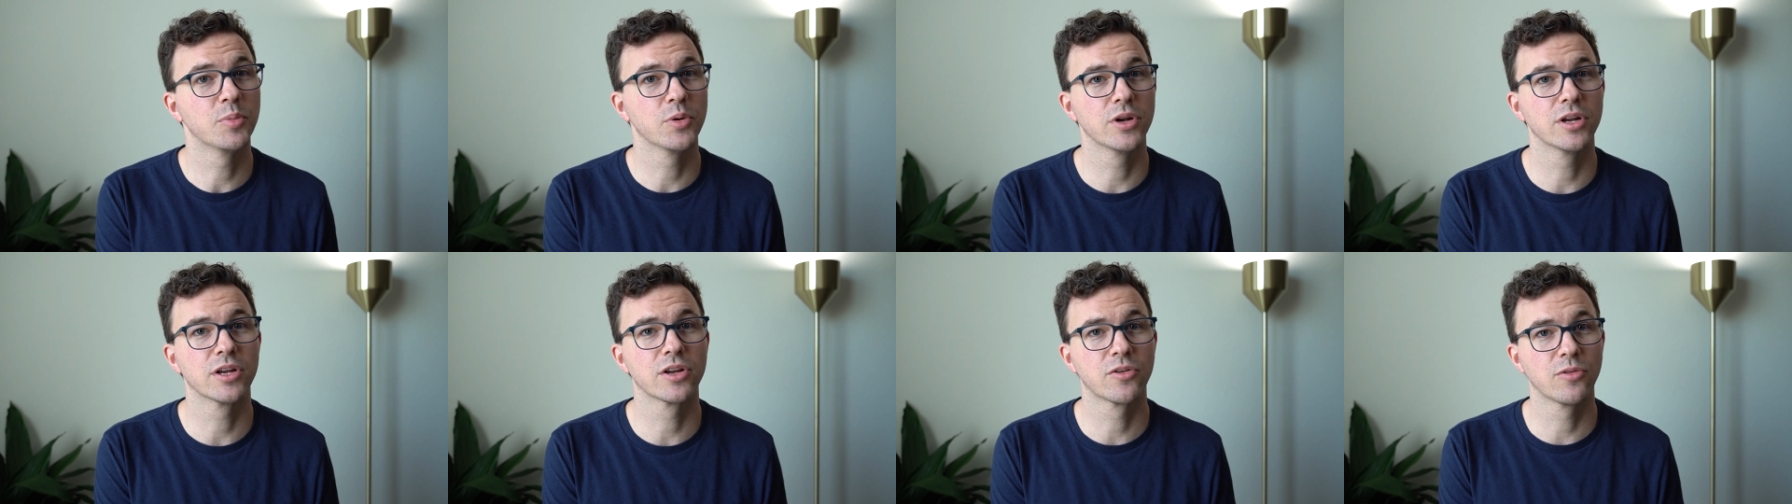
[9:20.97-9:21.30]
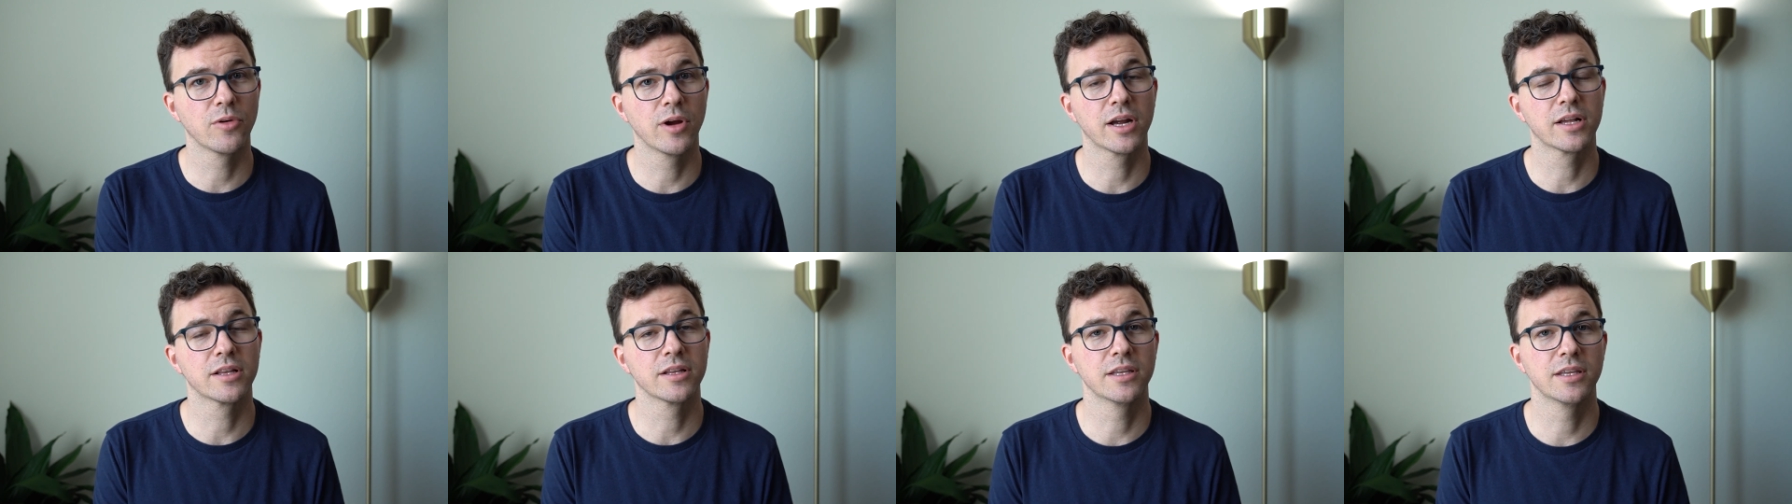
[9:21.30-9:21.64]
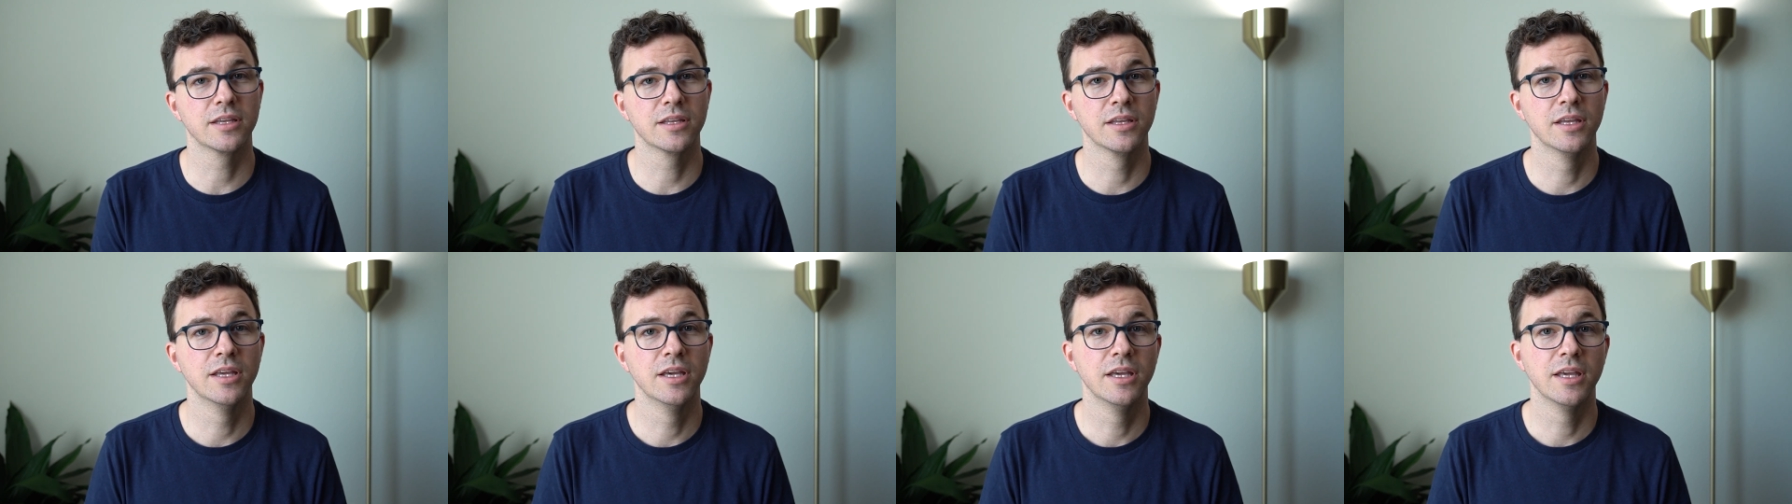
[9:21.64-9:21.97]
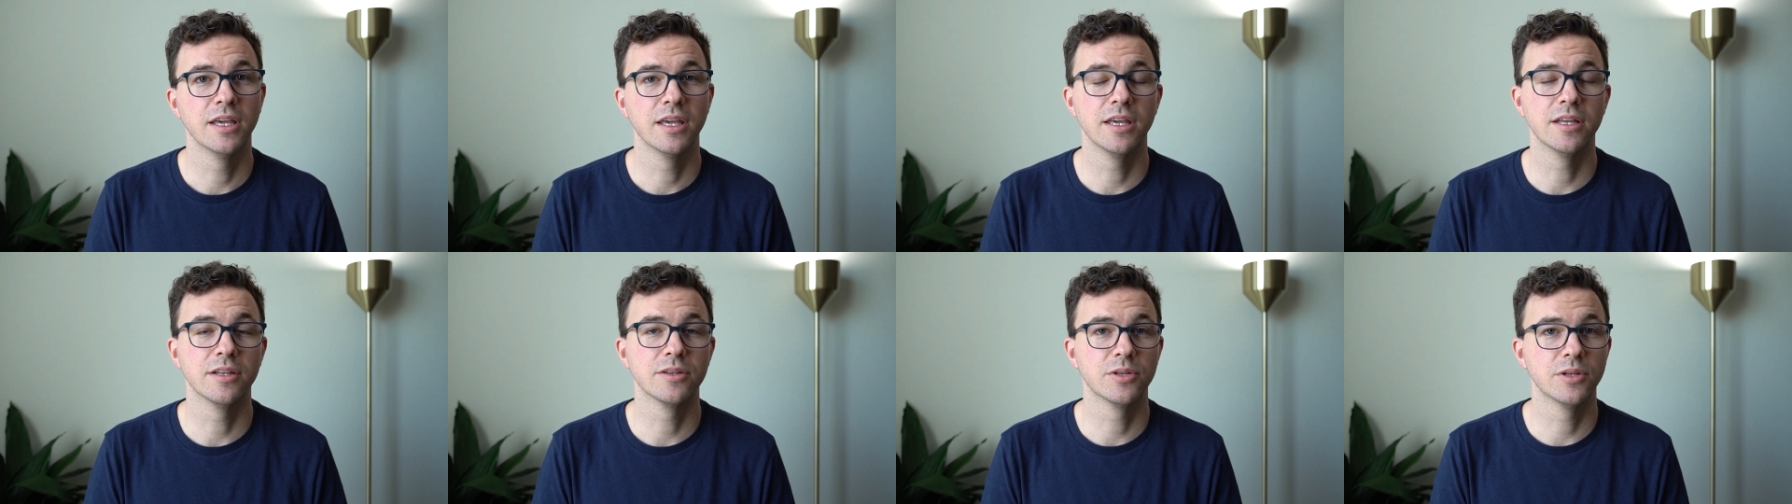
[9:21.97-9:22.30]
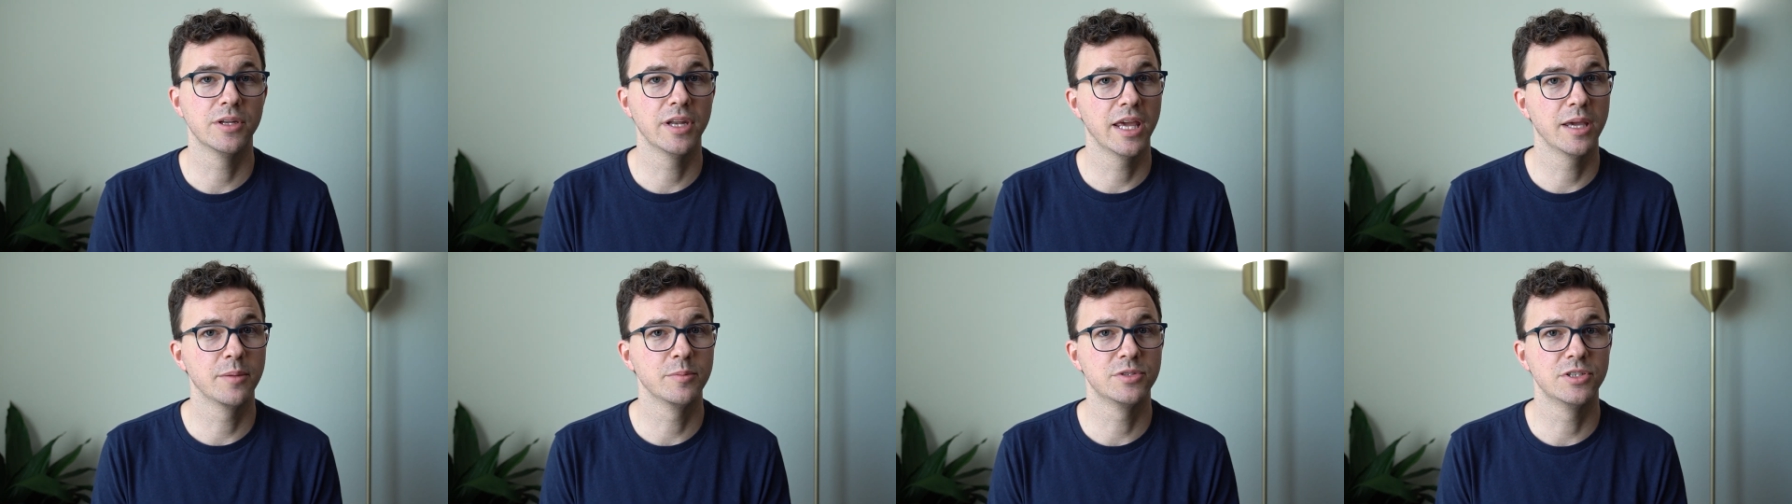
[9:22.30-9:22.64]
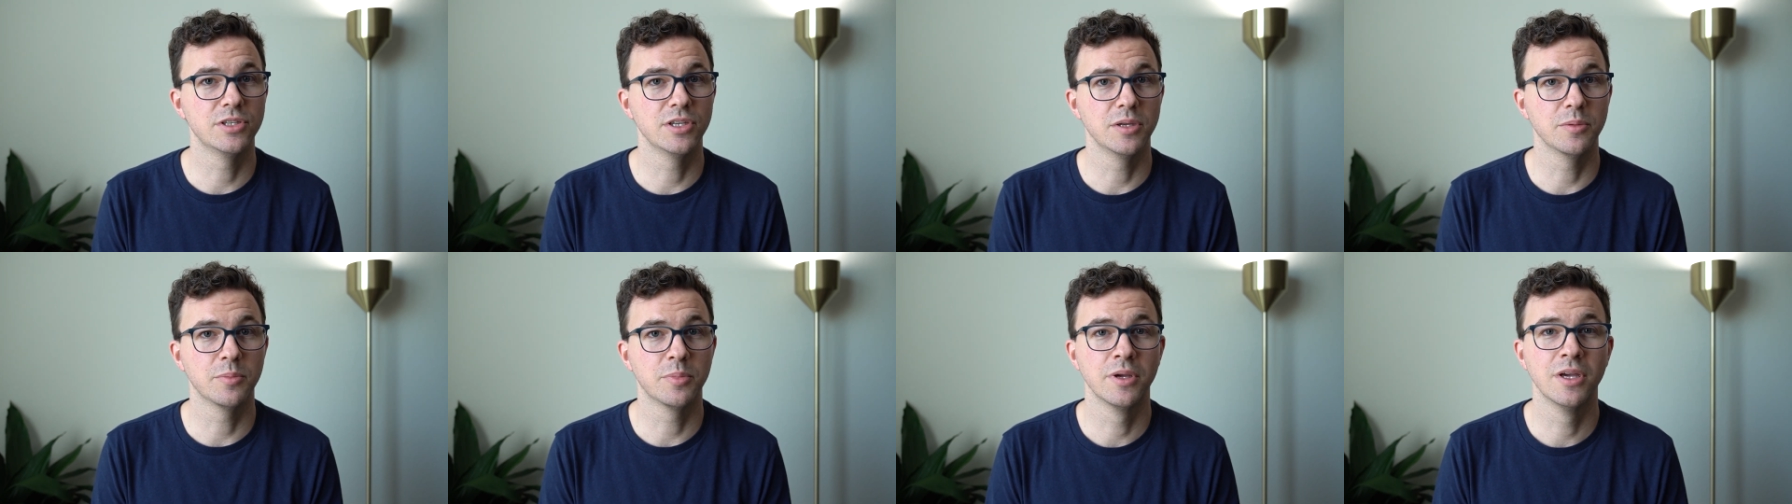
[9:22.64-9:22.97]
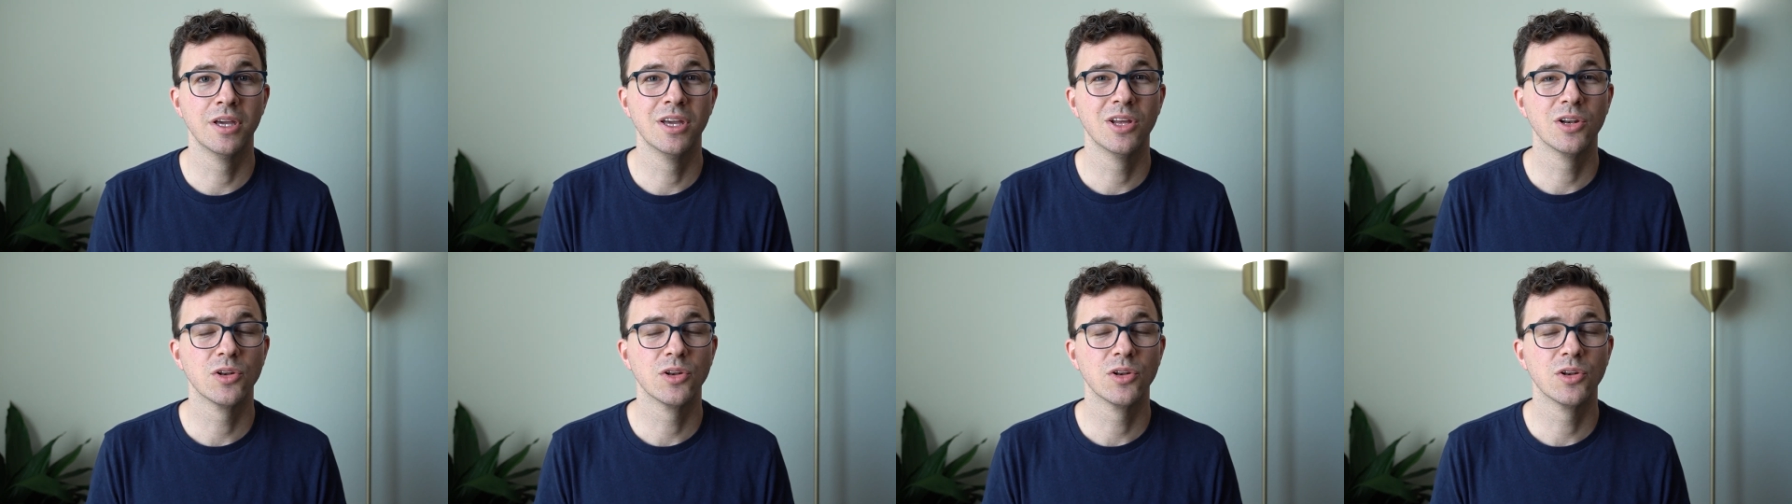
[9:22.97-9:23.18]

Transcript: put in correctly into Namecheap.